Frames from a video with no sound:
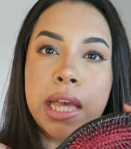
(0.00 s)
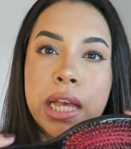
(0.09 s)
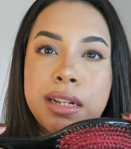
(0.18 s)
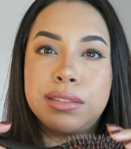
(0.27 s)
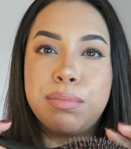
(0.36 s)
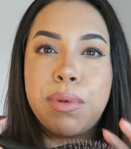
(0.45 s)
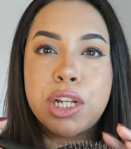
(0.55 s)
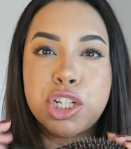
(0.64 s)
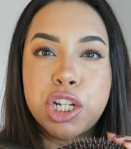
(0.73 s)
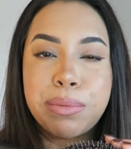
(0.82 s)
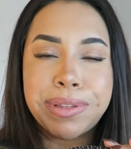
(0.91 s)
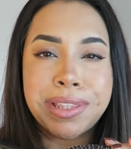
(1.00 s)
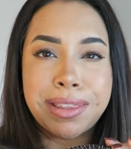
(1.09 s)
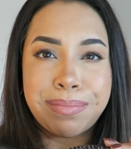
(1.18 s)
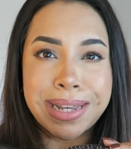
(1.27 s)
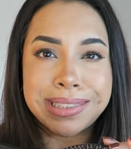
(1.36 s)
yeah. And it's much cheaper
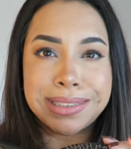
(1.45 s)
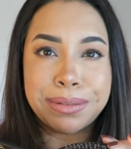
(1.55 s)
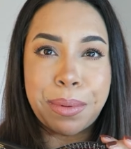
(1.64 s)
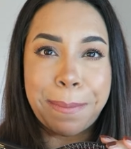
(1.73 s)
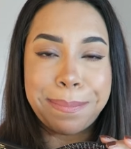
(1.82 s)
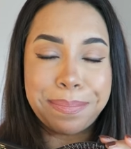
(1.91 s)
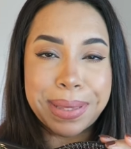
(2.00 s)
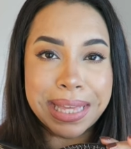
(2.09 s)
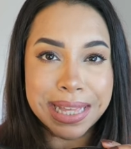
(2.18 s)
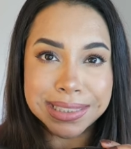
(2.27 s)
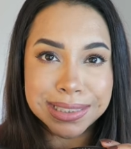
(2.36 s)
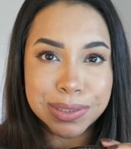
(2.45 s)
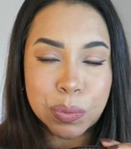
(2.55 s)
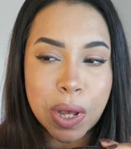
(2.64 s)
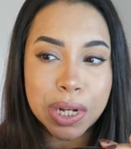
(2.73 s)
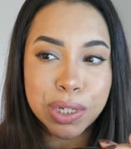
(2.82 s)
than the Mason
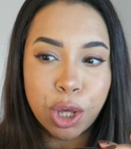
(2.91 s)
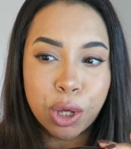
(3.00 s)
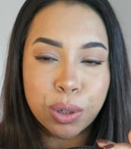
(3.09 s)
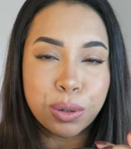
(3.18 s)
Pearson one,